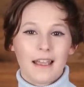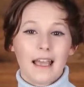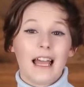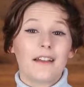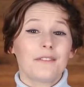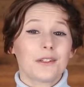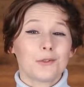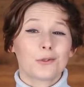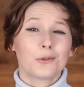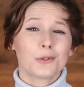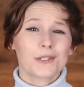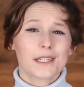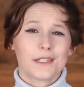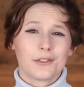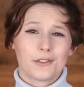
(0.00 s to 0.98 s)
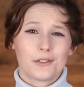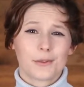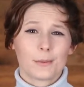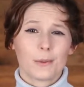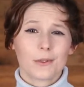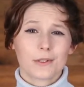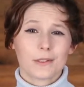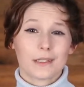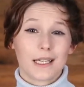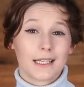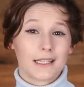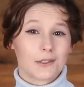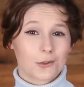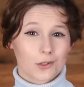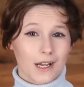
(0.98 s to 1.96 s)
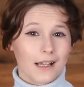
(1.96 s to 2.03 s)
having tools at your disposal that
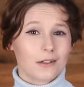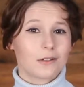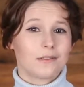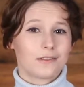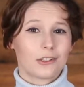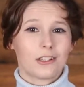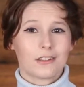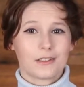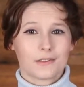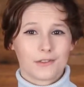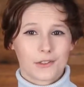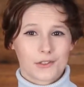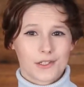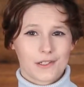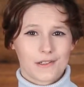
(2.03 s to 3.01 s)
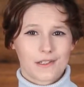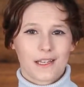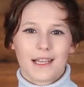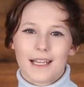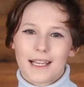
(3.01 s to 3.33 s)
can track overall conversions